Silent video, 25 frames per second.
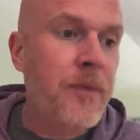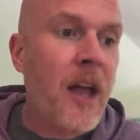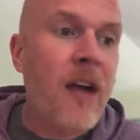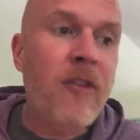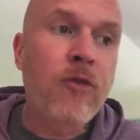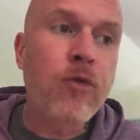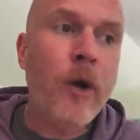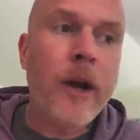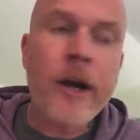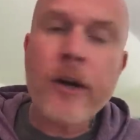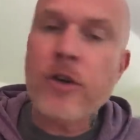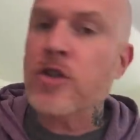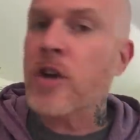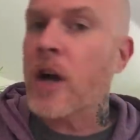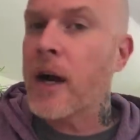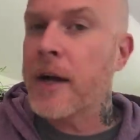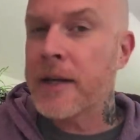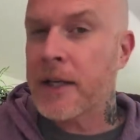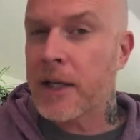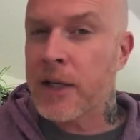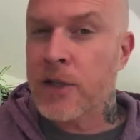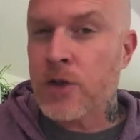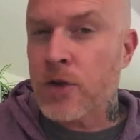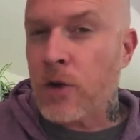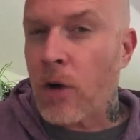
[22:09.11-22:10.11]
If we are trying
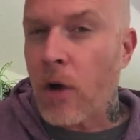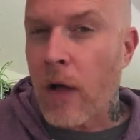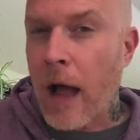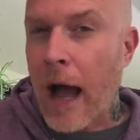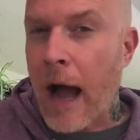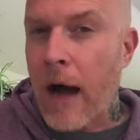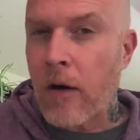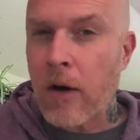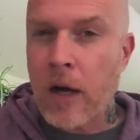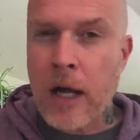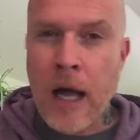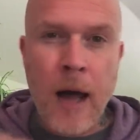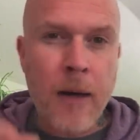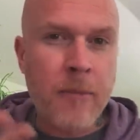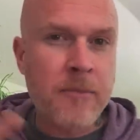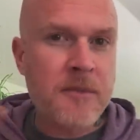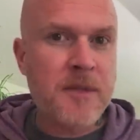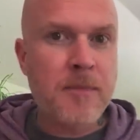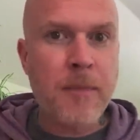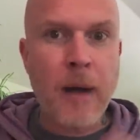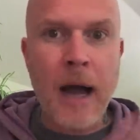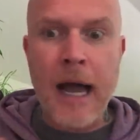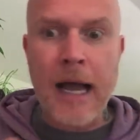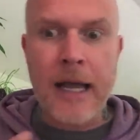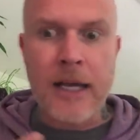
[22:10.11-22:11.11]
to control outcomes
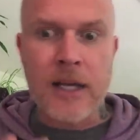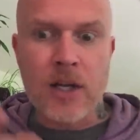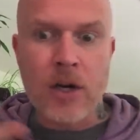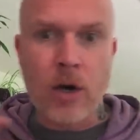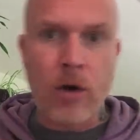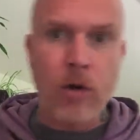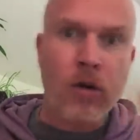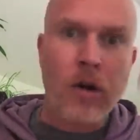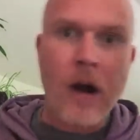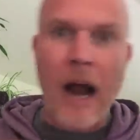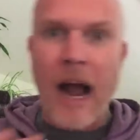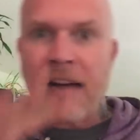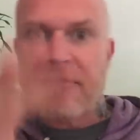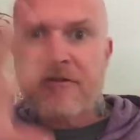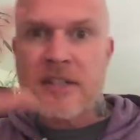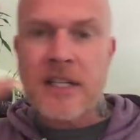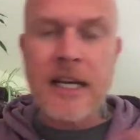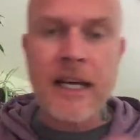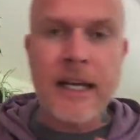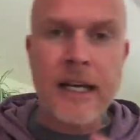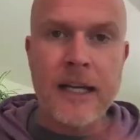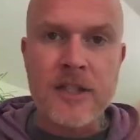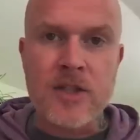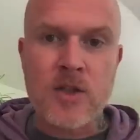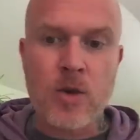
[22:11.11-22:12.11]
by, you know,
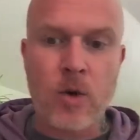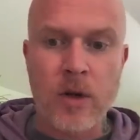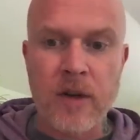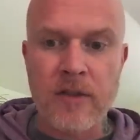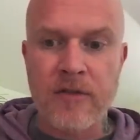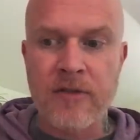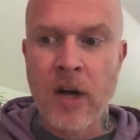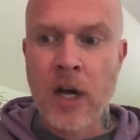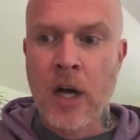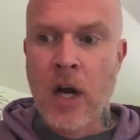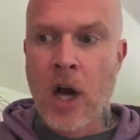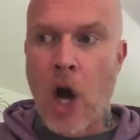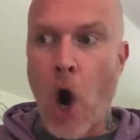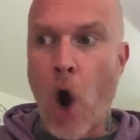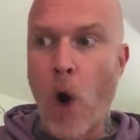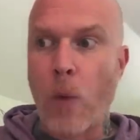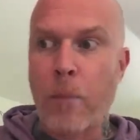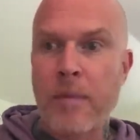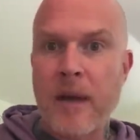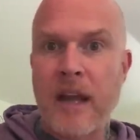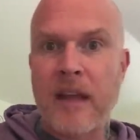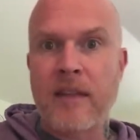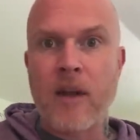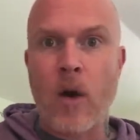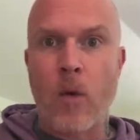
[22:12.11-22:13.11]
crafting and sort of
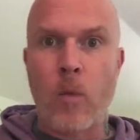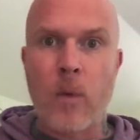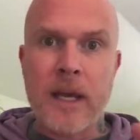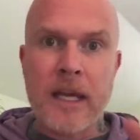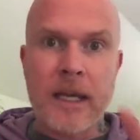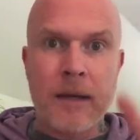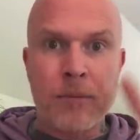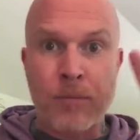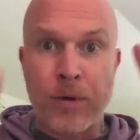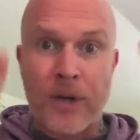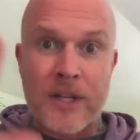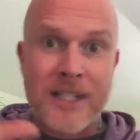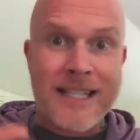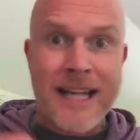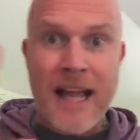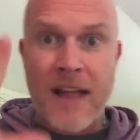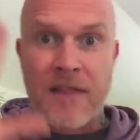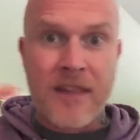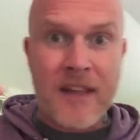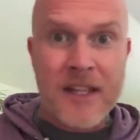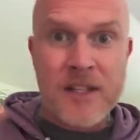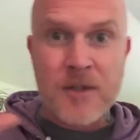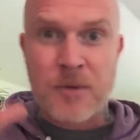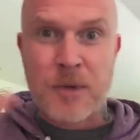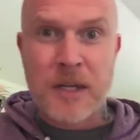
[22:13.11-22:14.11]
hoping that we can
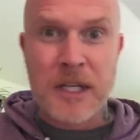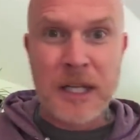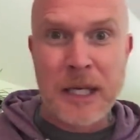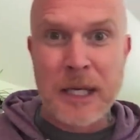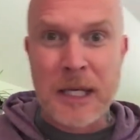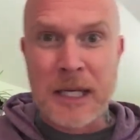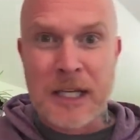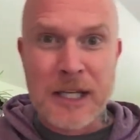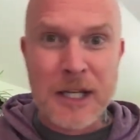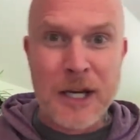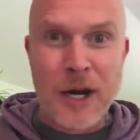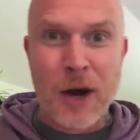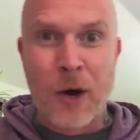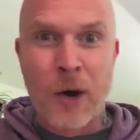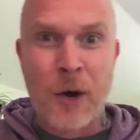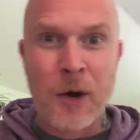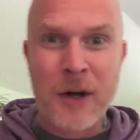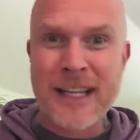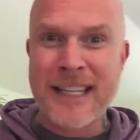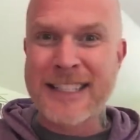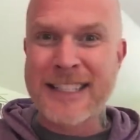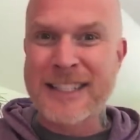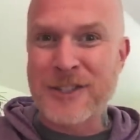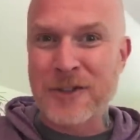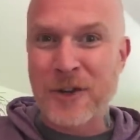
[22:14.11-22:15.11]
present this really, you know,
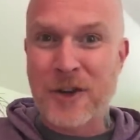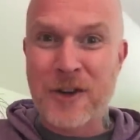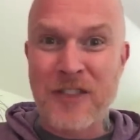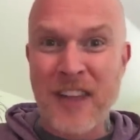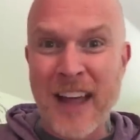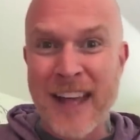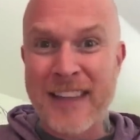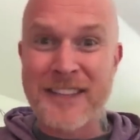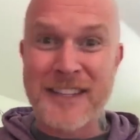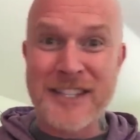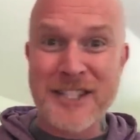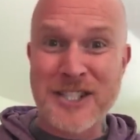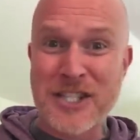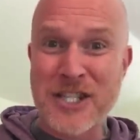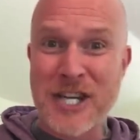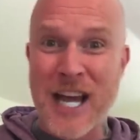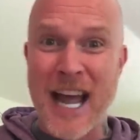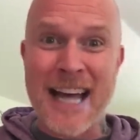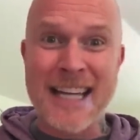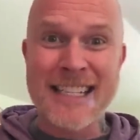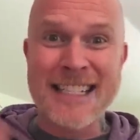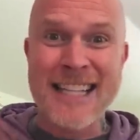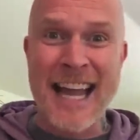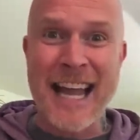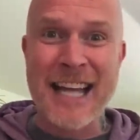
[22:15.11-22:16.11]
it's sort of like this
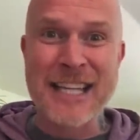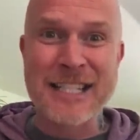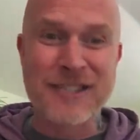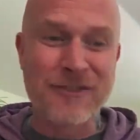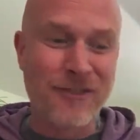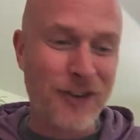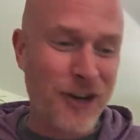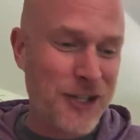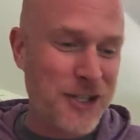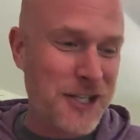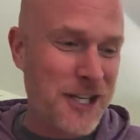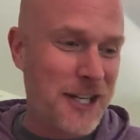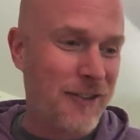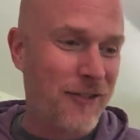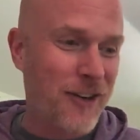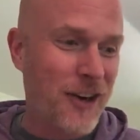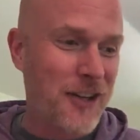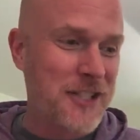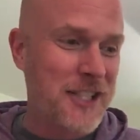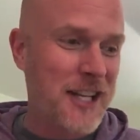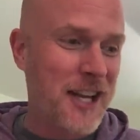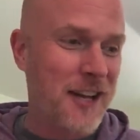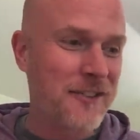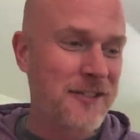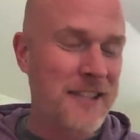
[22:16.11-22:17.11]
jazz hands version of
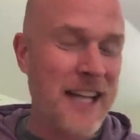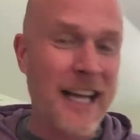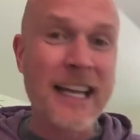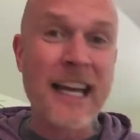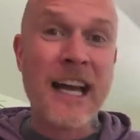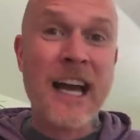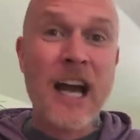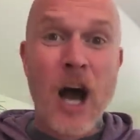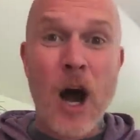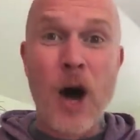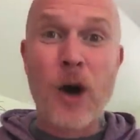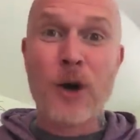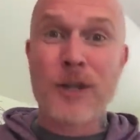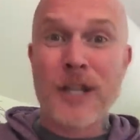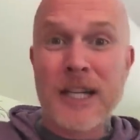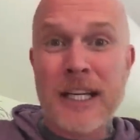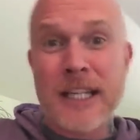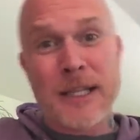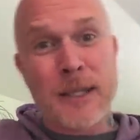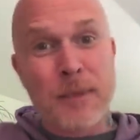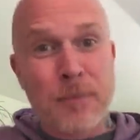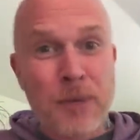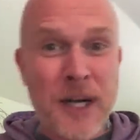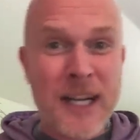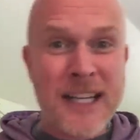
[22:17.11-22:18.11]
ourselves like, oh, look
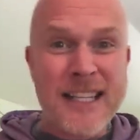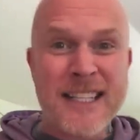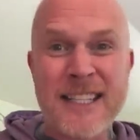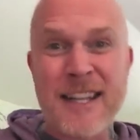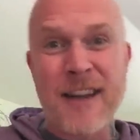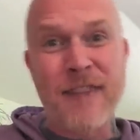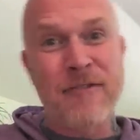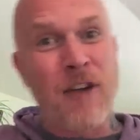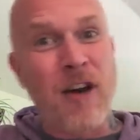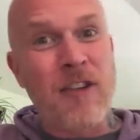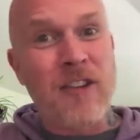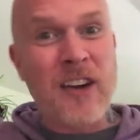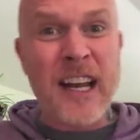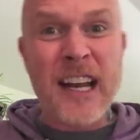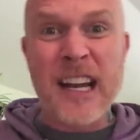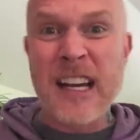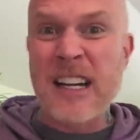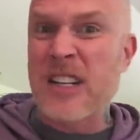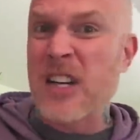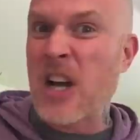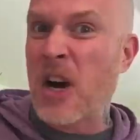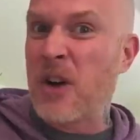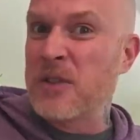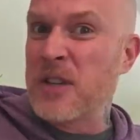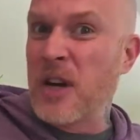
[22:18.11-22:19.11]
at the pretty stuff over
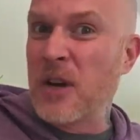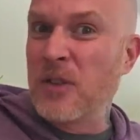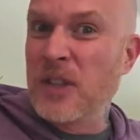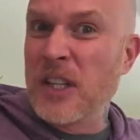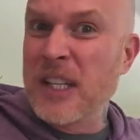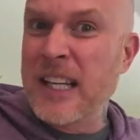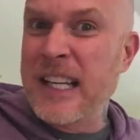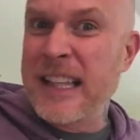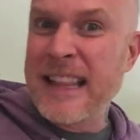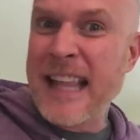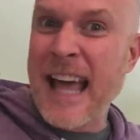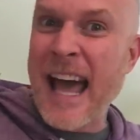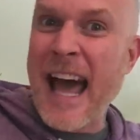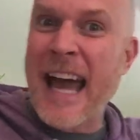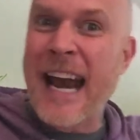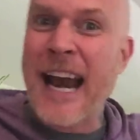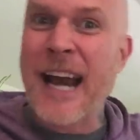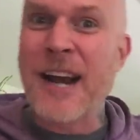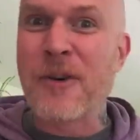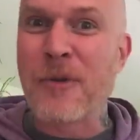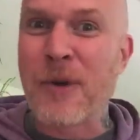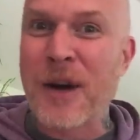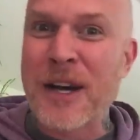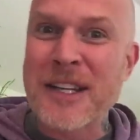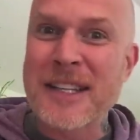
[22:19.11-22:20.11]
here. No, don't look at that. I
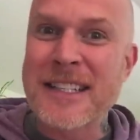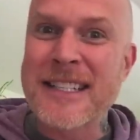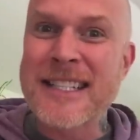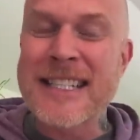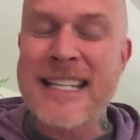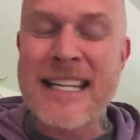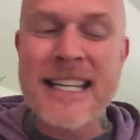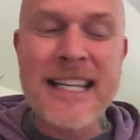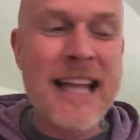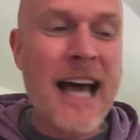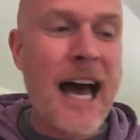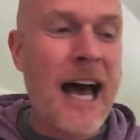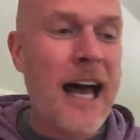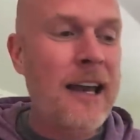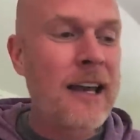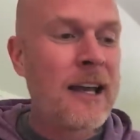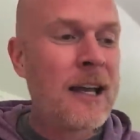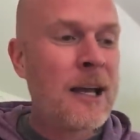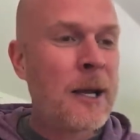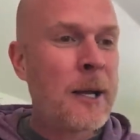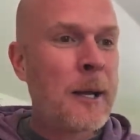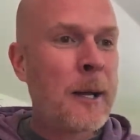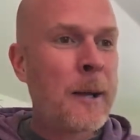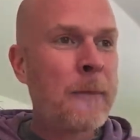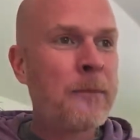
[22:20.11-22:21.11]
don't want you to see that
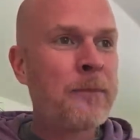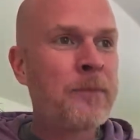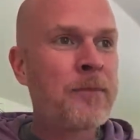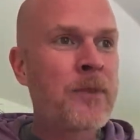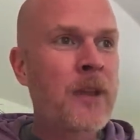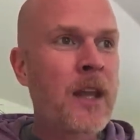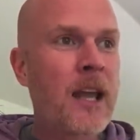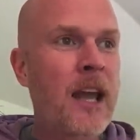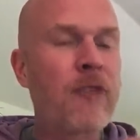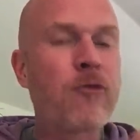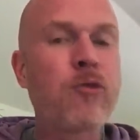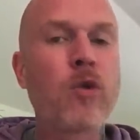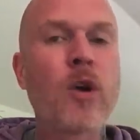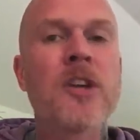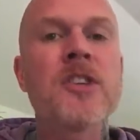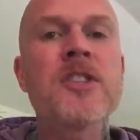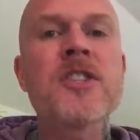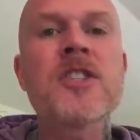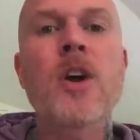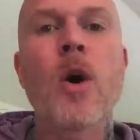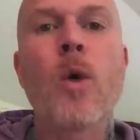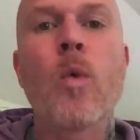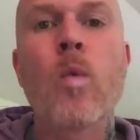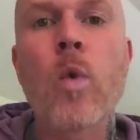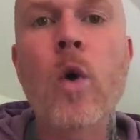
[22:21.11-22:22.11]
if we're
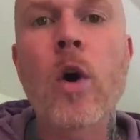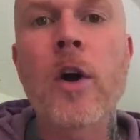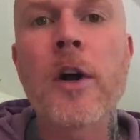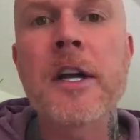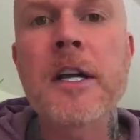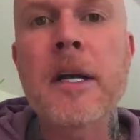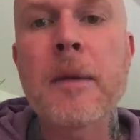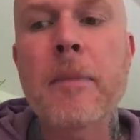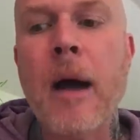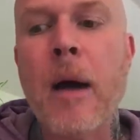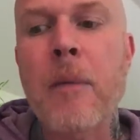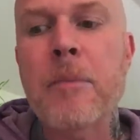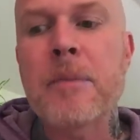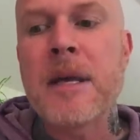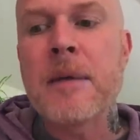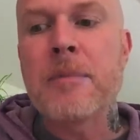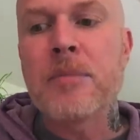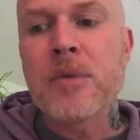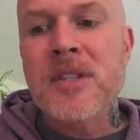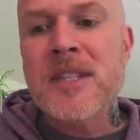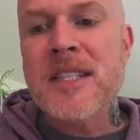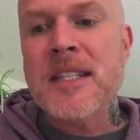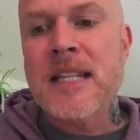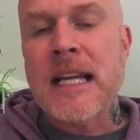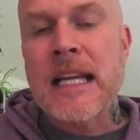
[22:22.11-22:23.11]
so worried about
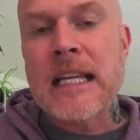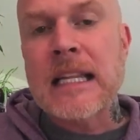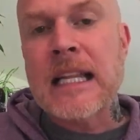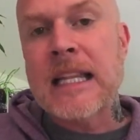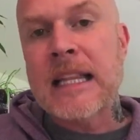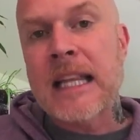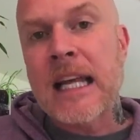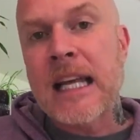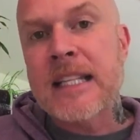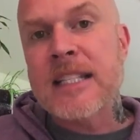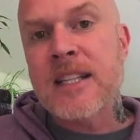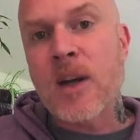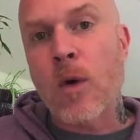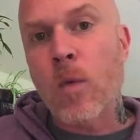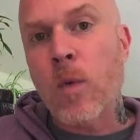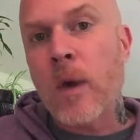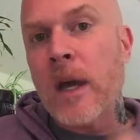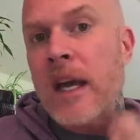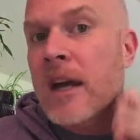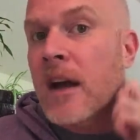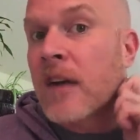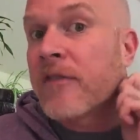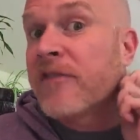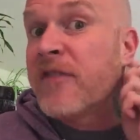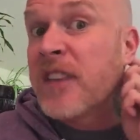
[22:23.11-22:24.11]
people seeing the things that
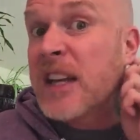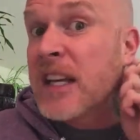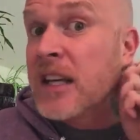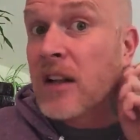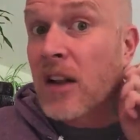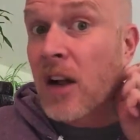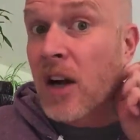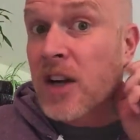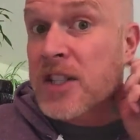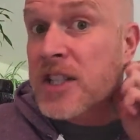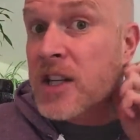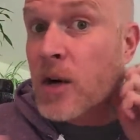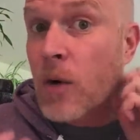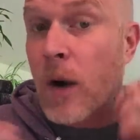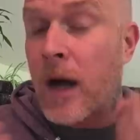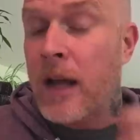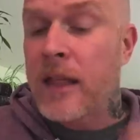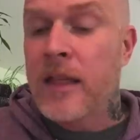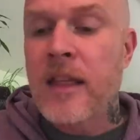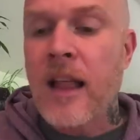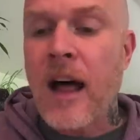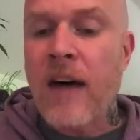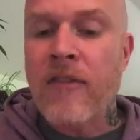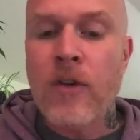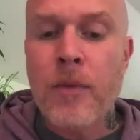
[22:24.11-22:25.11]
we feel are so
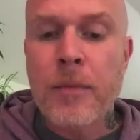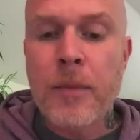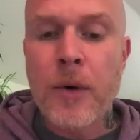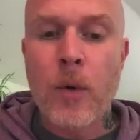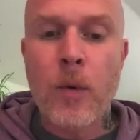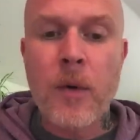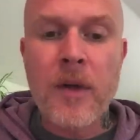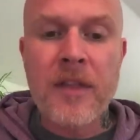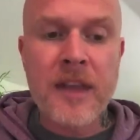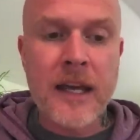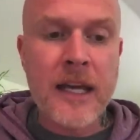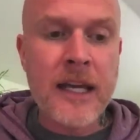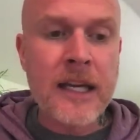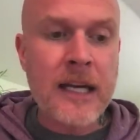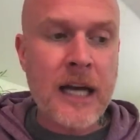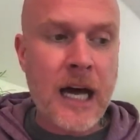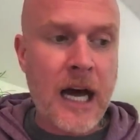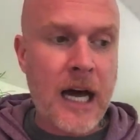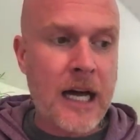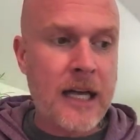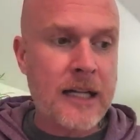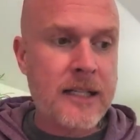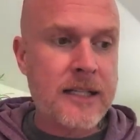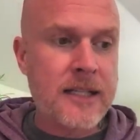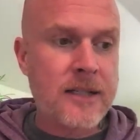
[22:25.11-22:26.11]
unlovable within
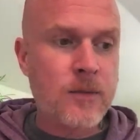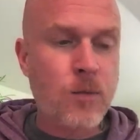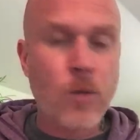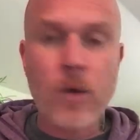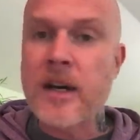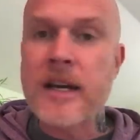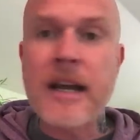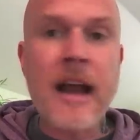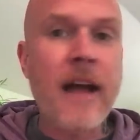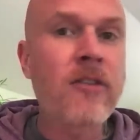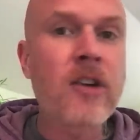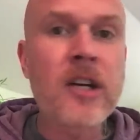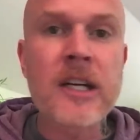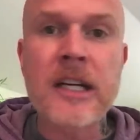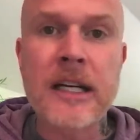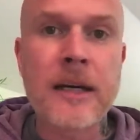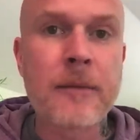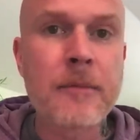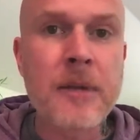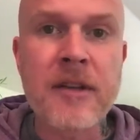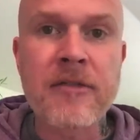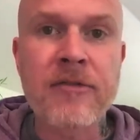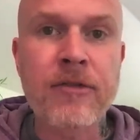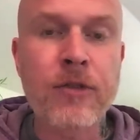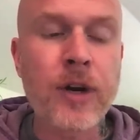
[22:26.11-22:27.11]
us, we're never going to
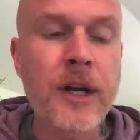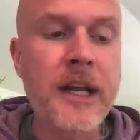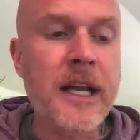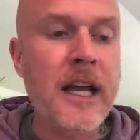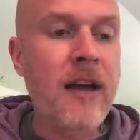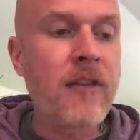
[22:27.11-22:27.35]
be free.